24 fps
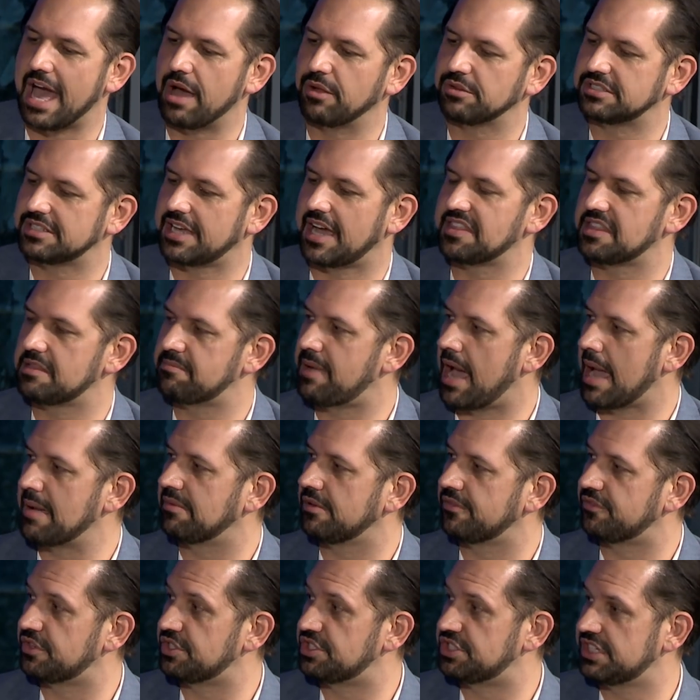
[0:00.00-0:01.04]
outside the
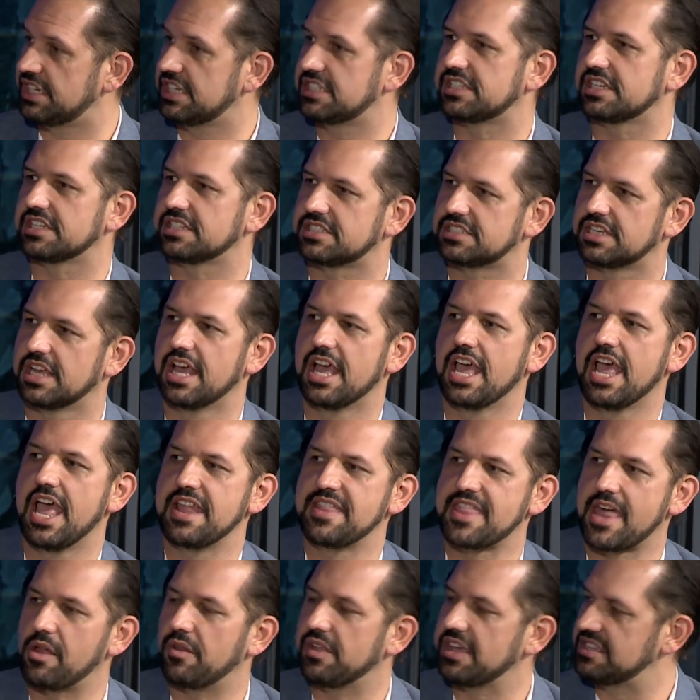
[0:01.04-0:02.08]
Bible for Jesus,
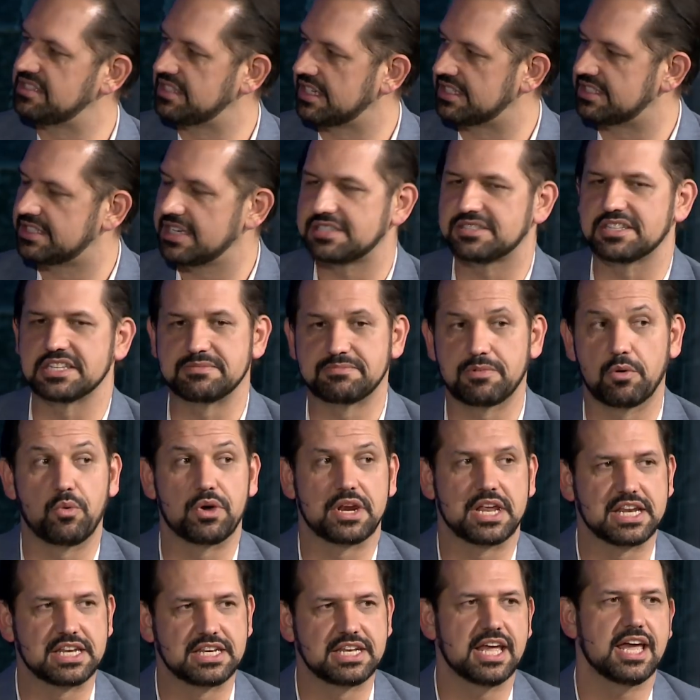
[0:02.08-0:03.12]
not only his existence, but
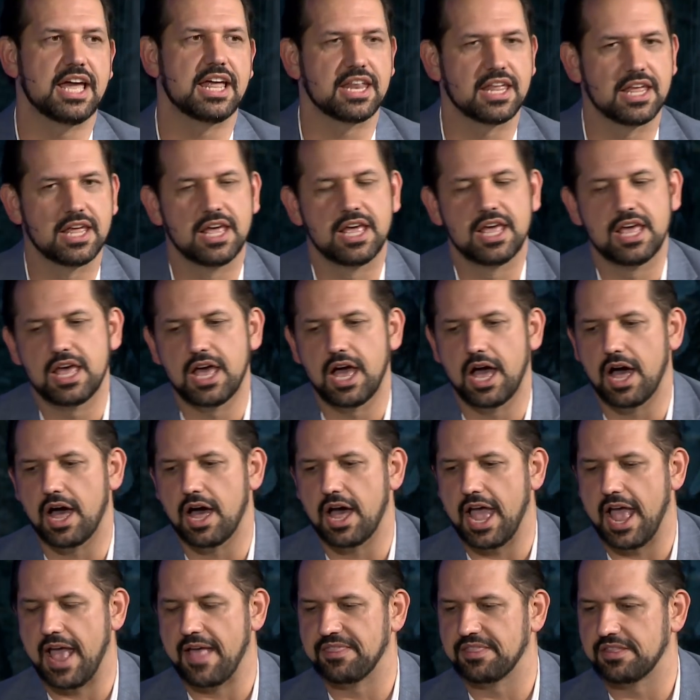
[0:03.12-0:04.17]
what he did?
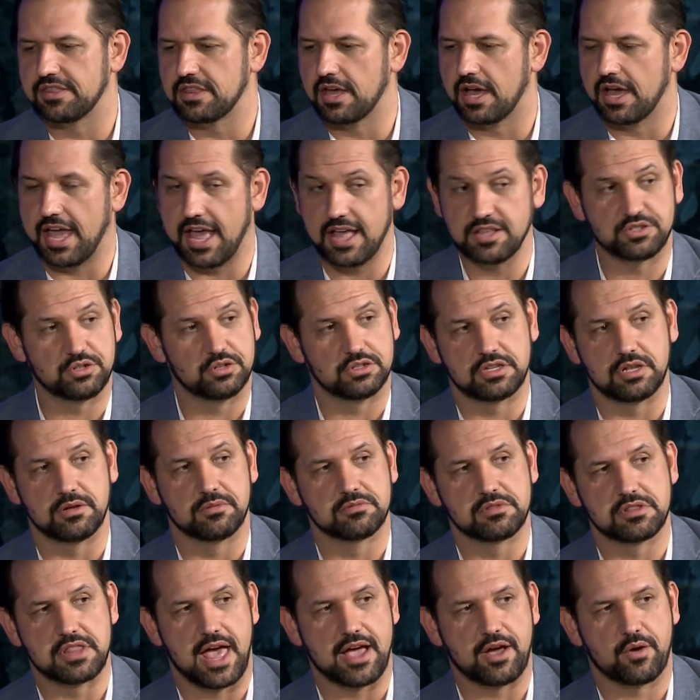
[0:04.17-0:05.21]
And the answer
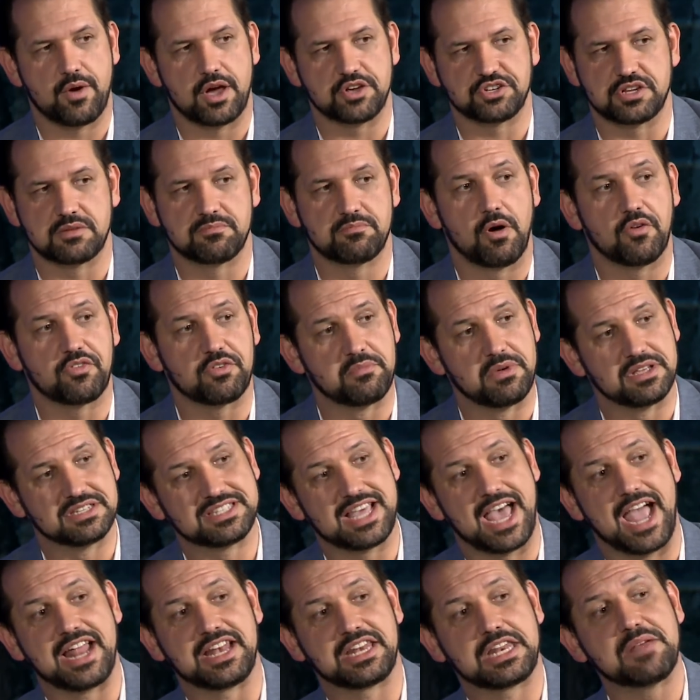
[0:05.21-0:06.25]
to that question, both from a
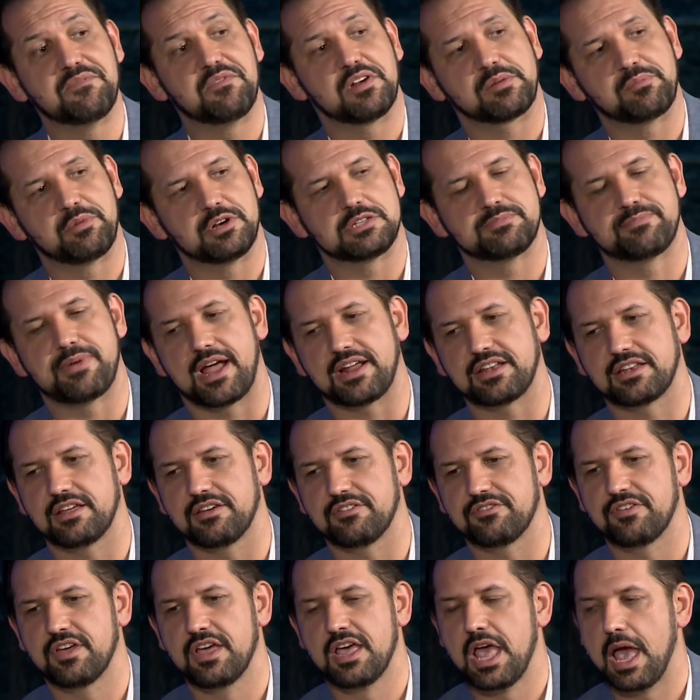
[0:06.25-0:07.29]
scientific
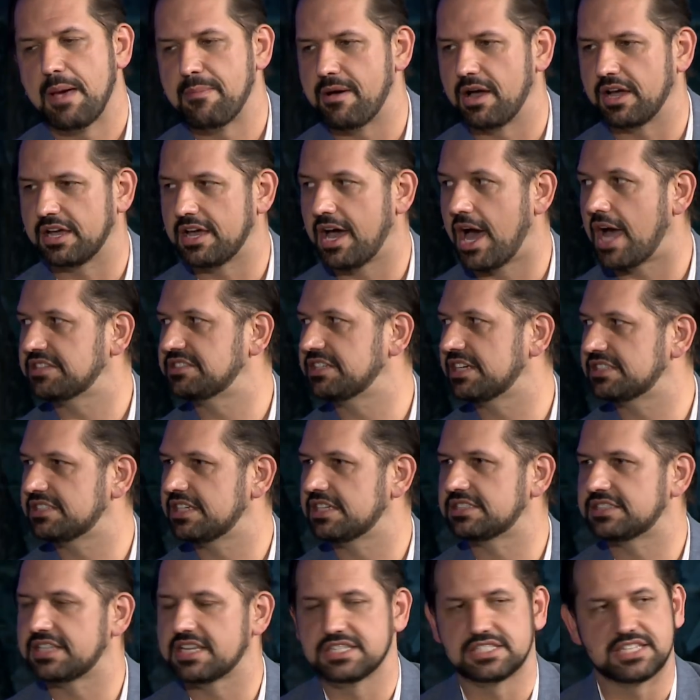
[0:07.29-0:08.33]
perspective about God's
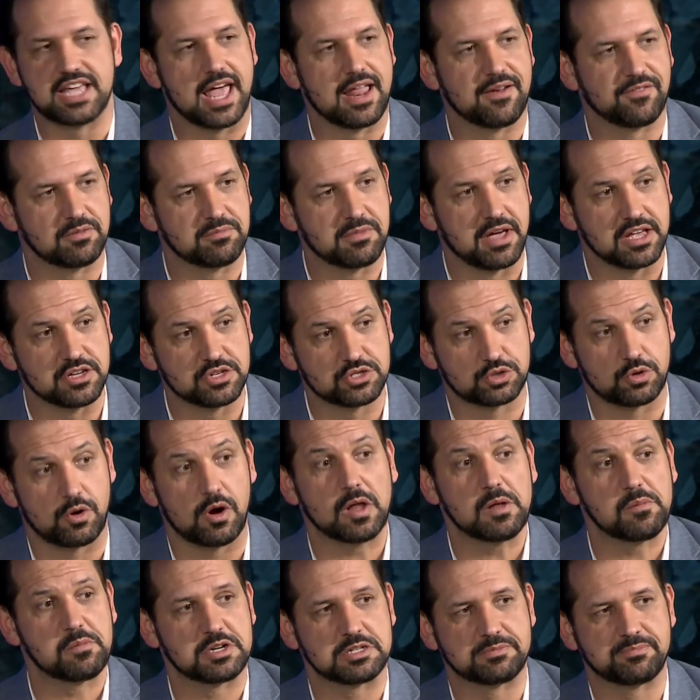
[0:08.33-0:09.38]
existence and from a
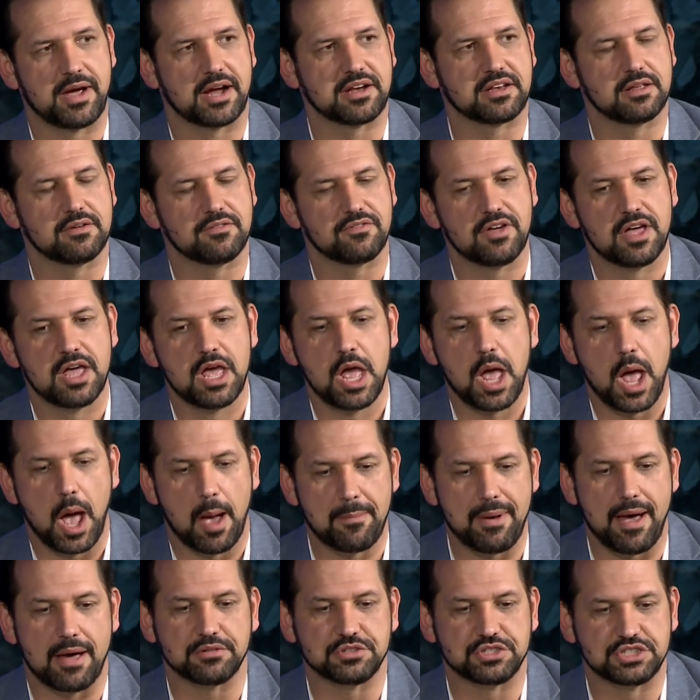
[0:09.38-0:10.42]
historical perspective
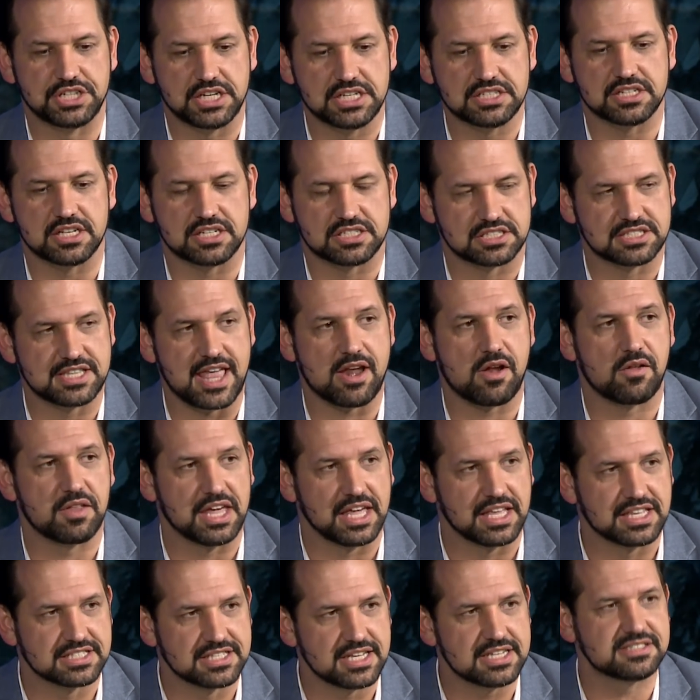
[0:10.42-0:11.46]
about Jesus not only
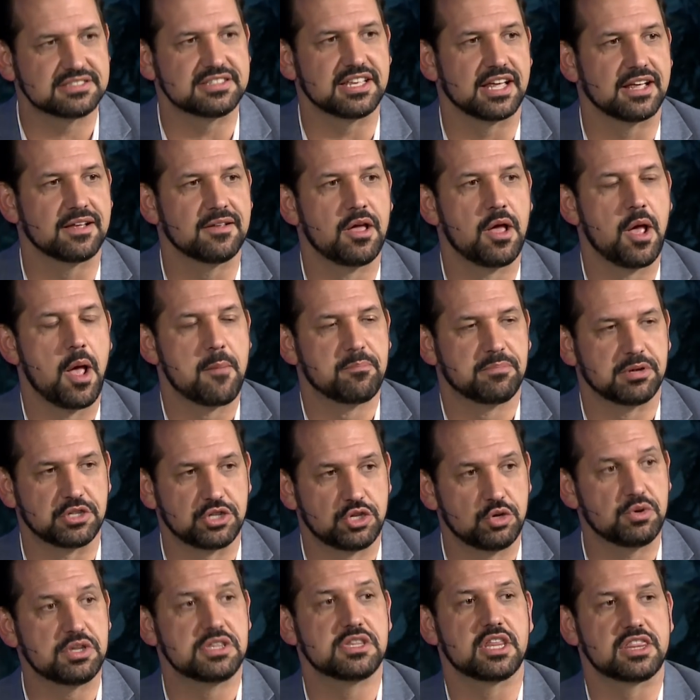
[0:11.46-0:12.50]
existing, but
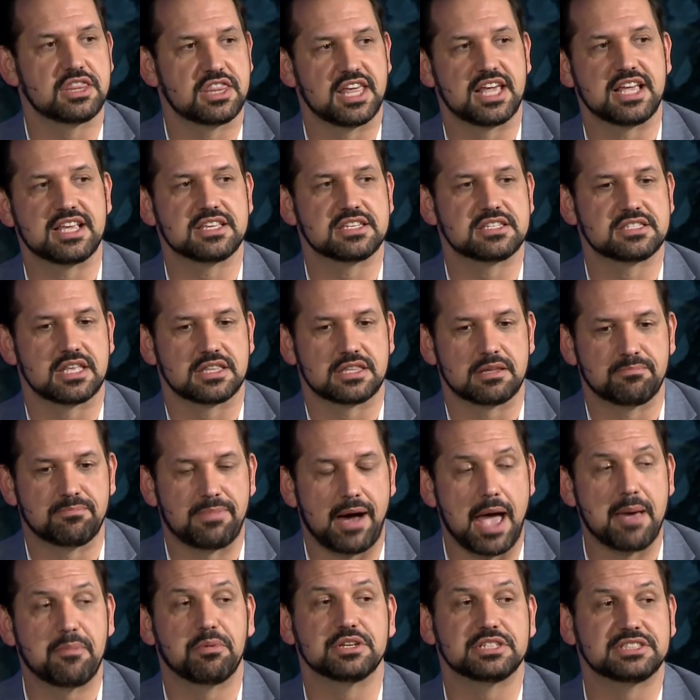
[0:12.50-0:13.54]
doing the things that the
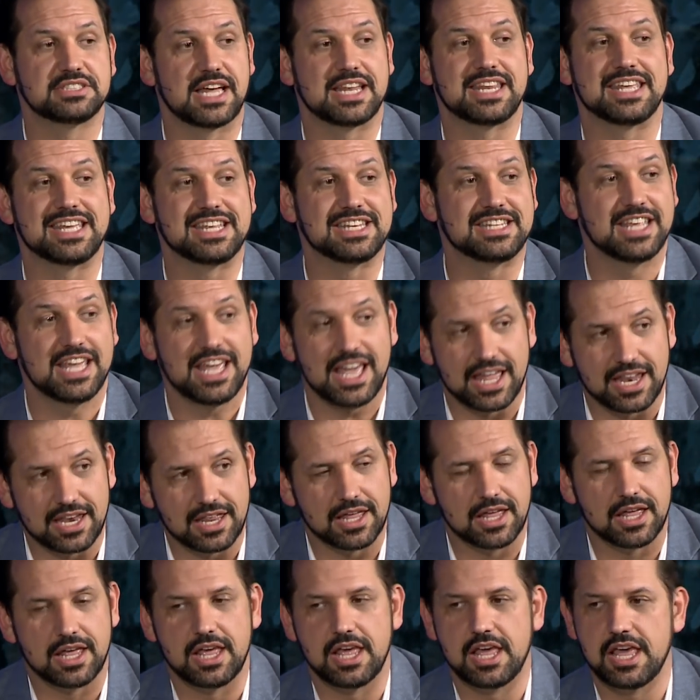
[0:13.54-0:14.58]
Bible said he did,
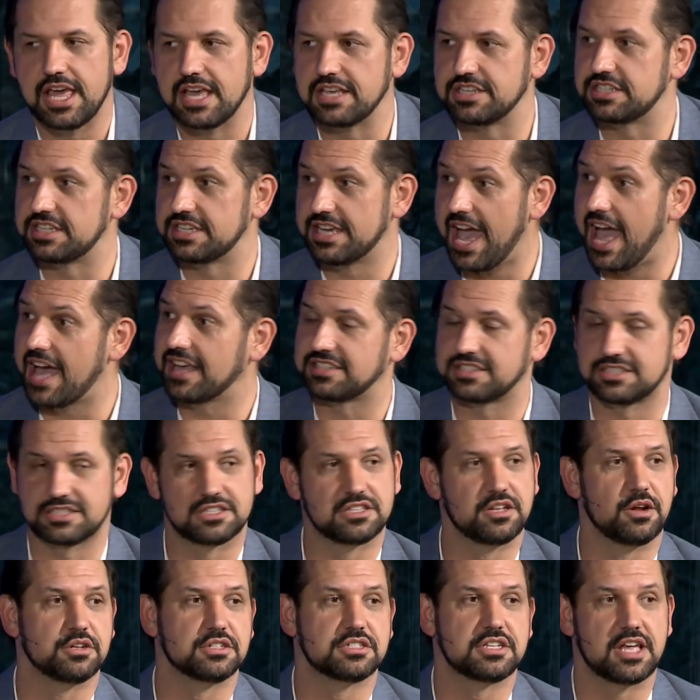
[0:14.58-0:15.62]
is yes,
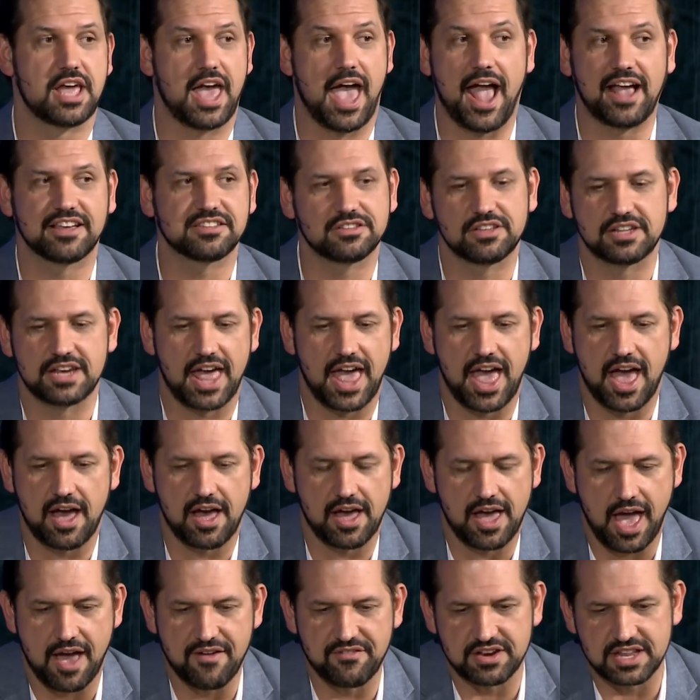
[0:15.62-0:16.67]
there's excellent
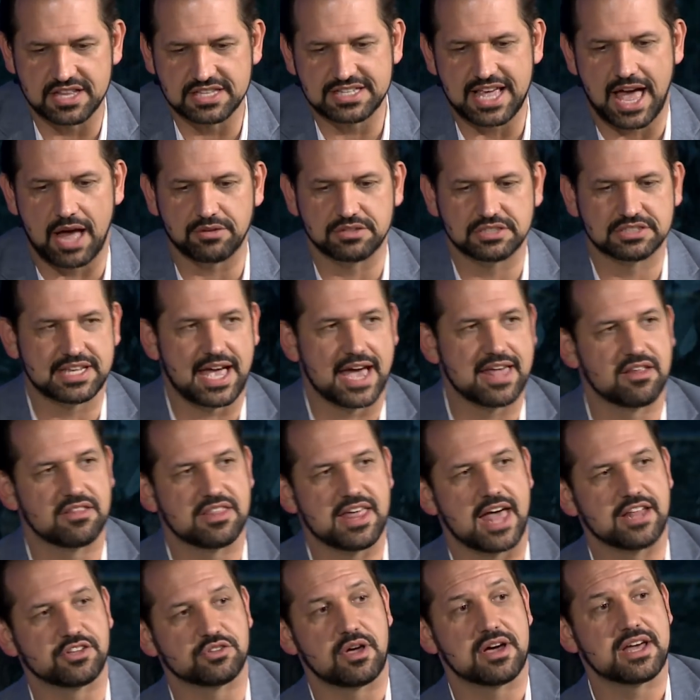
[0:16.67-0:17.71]
evidence outside of
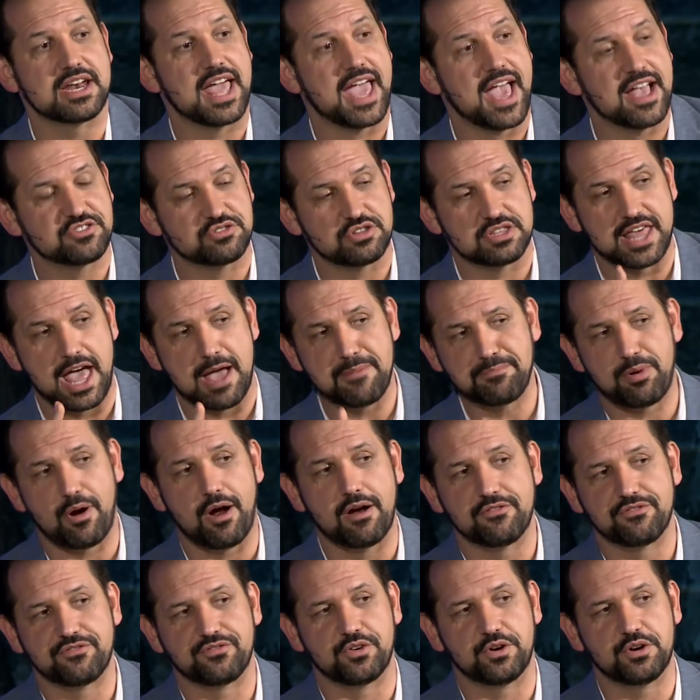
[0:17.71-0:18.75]
that. So I'm going to answer that
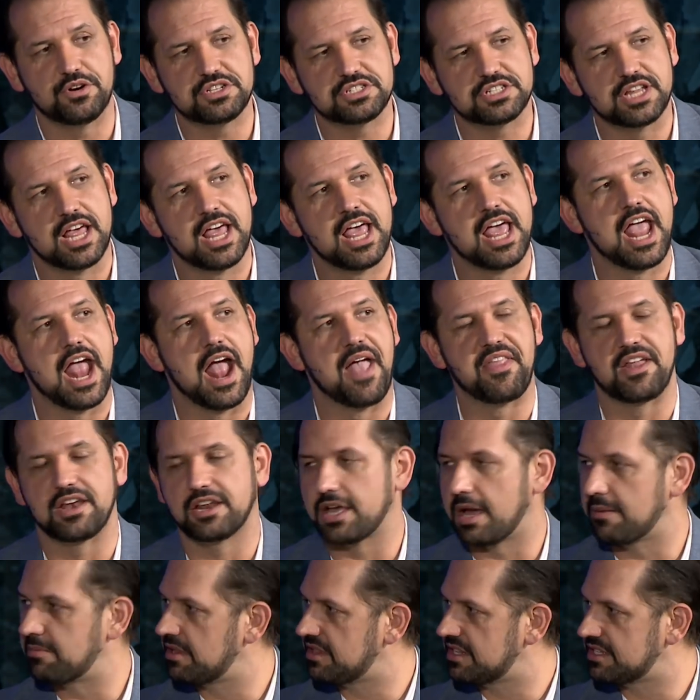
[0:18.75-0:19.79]
part first and then
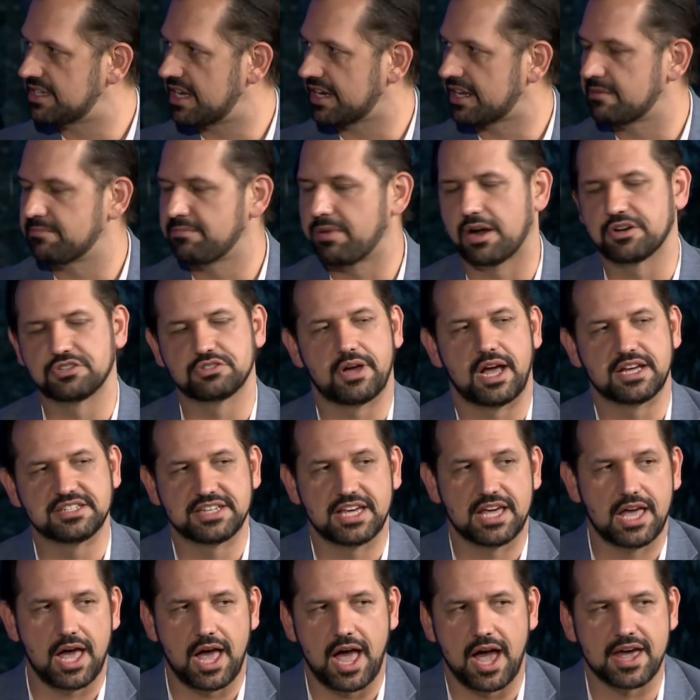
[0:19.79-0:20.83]
come to the second part. So
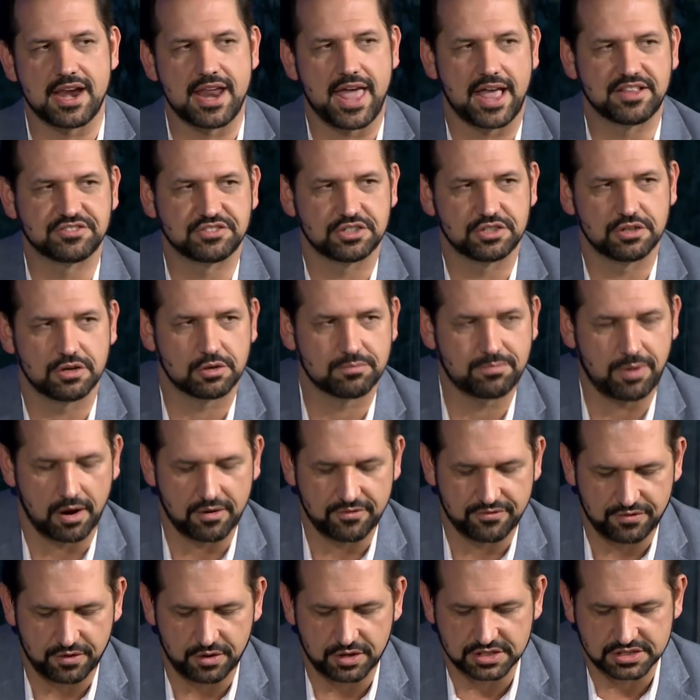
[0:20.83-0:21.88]
Isaiah, I'm going to answer your
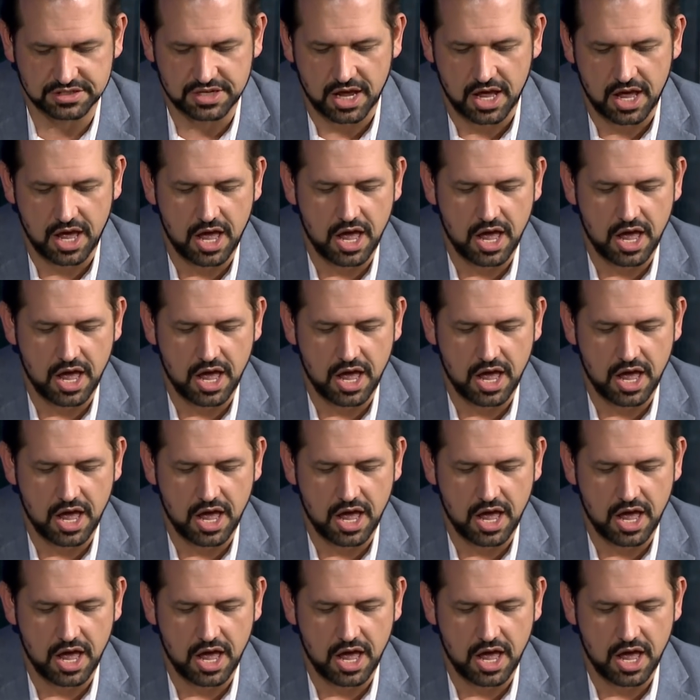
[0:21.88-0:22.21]
part first.